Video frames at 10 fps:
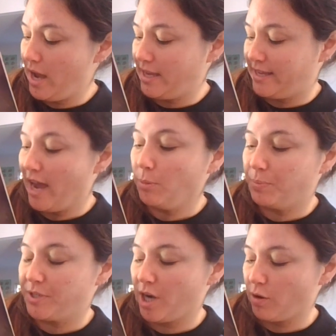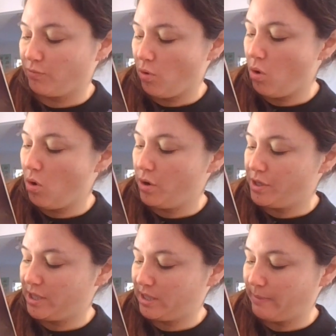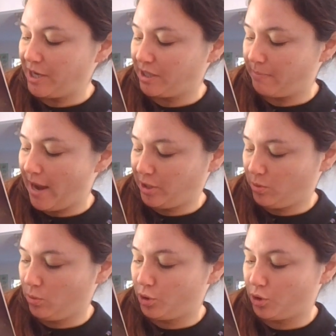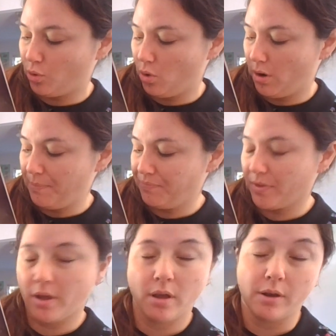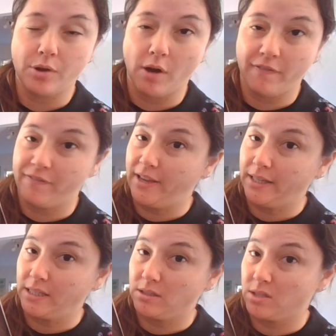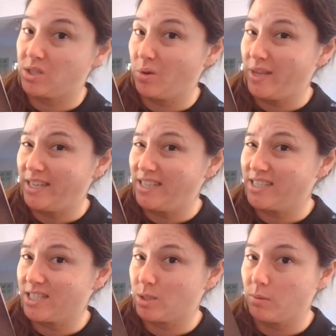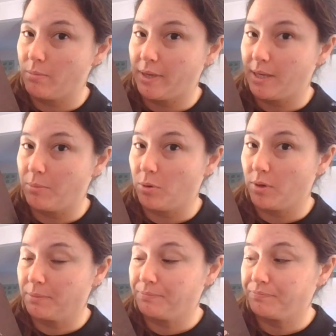I yelped and I roared, splashing back toward shore, not feeling so eager to swim anymore.